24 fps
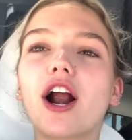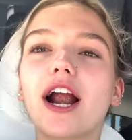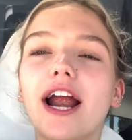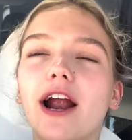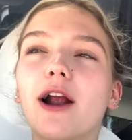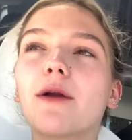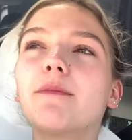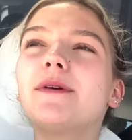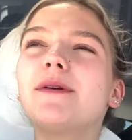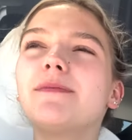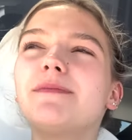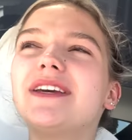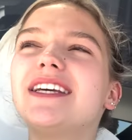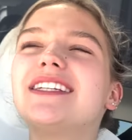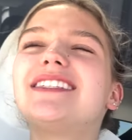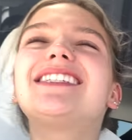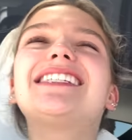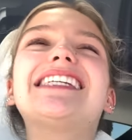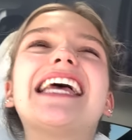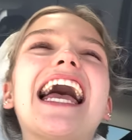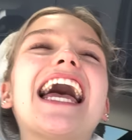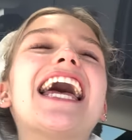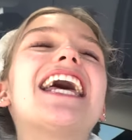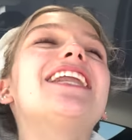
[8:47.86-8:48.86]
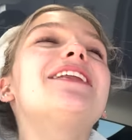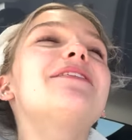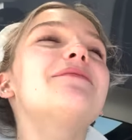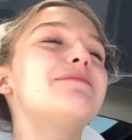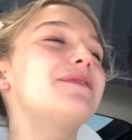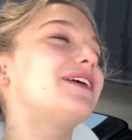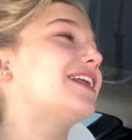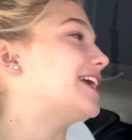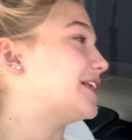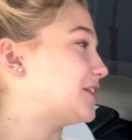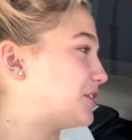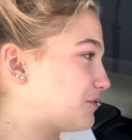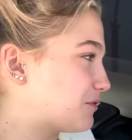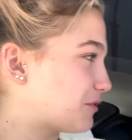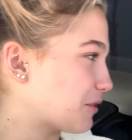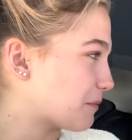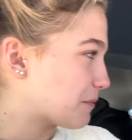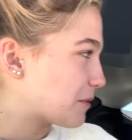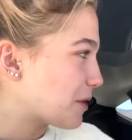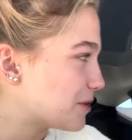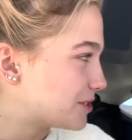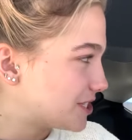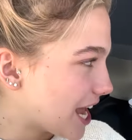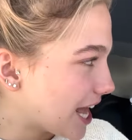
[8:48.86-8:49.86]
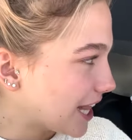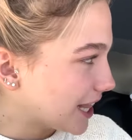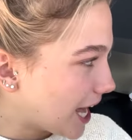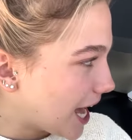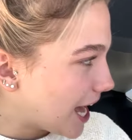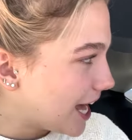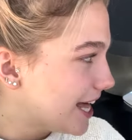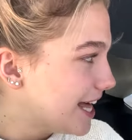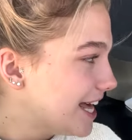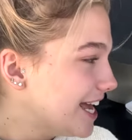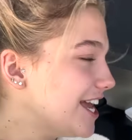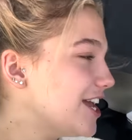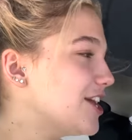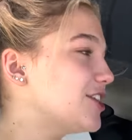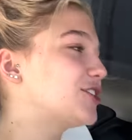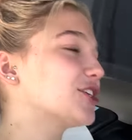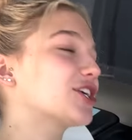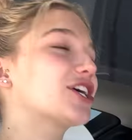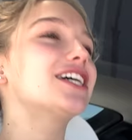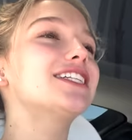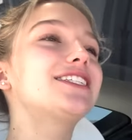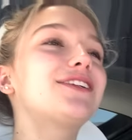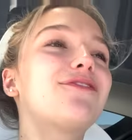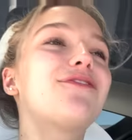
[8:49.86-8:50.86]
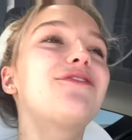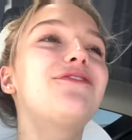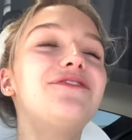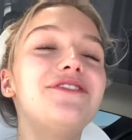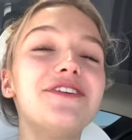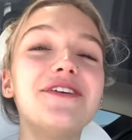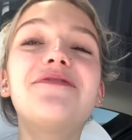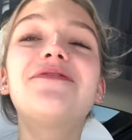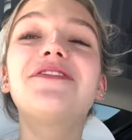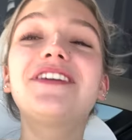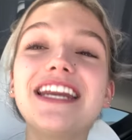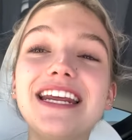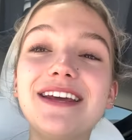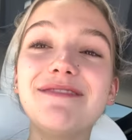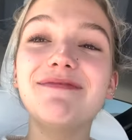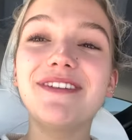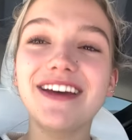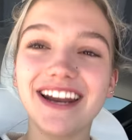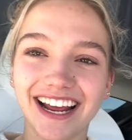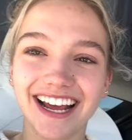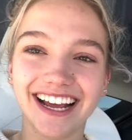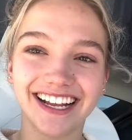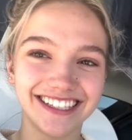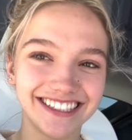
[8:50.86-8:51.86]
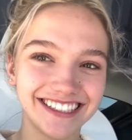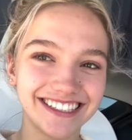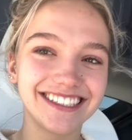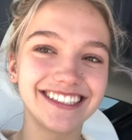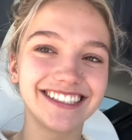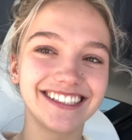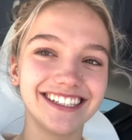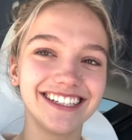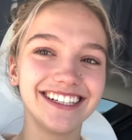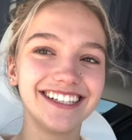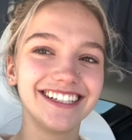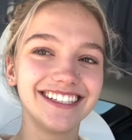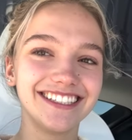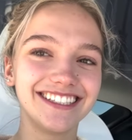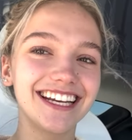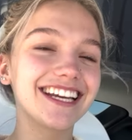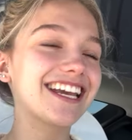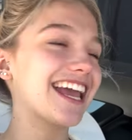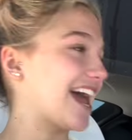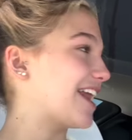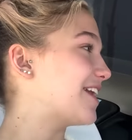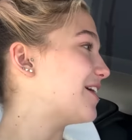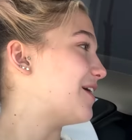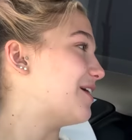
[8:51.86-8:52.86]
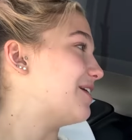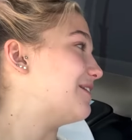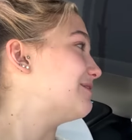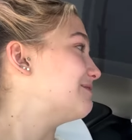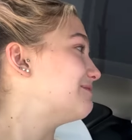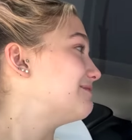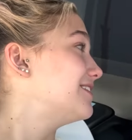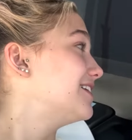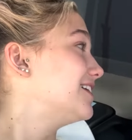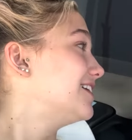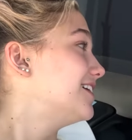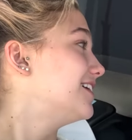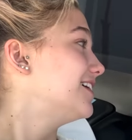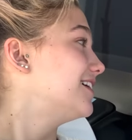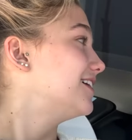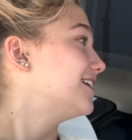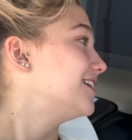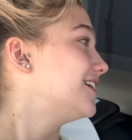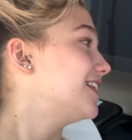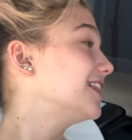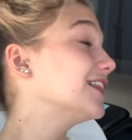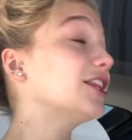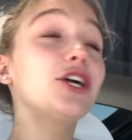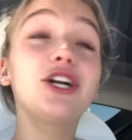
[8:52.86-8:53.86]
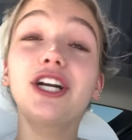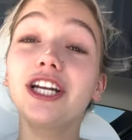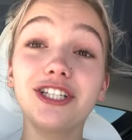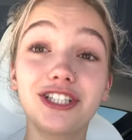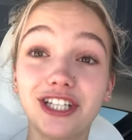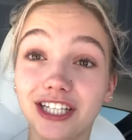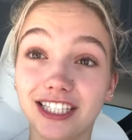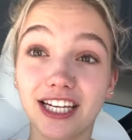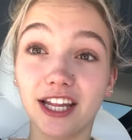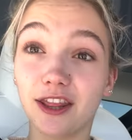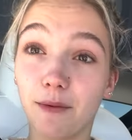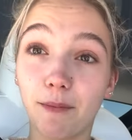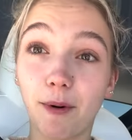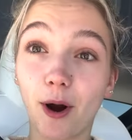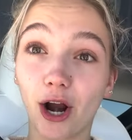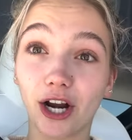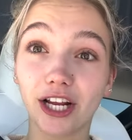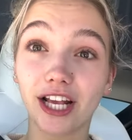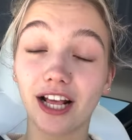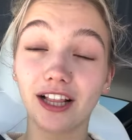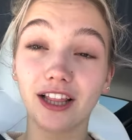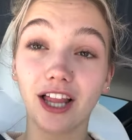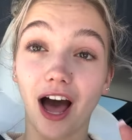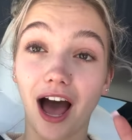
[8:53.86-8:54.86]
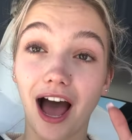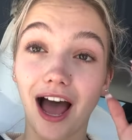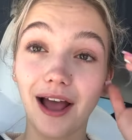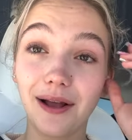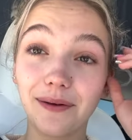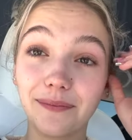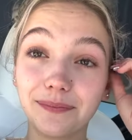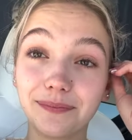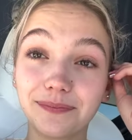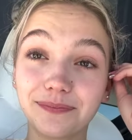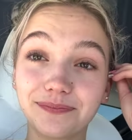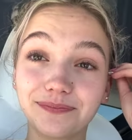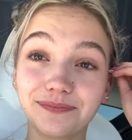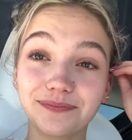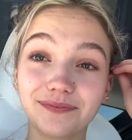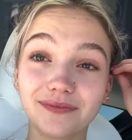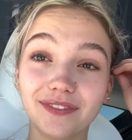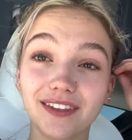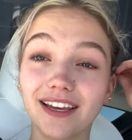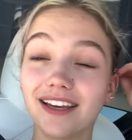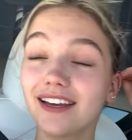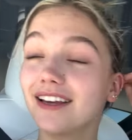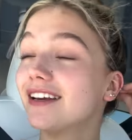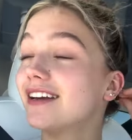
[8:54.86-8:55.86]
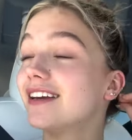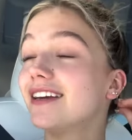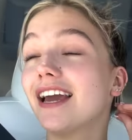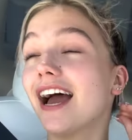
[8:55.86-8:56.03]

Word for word: Airbnb is 10 minutes from Coachella. It took us 50 minutes to get home literally just no, in the like parking I'm, lot. We're not exaggerating.